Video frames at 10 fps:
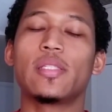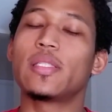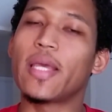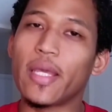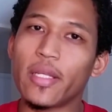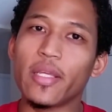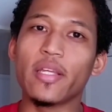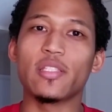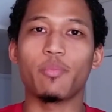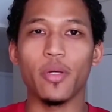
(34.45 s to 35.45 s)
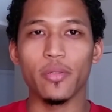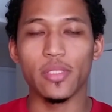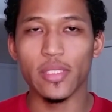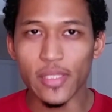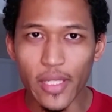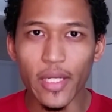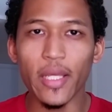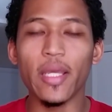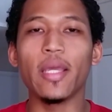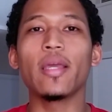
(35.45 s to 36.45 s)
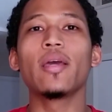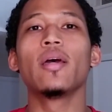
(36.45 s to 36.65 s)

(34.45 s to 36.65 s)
standing as opposed to sitting,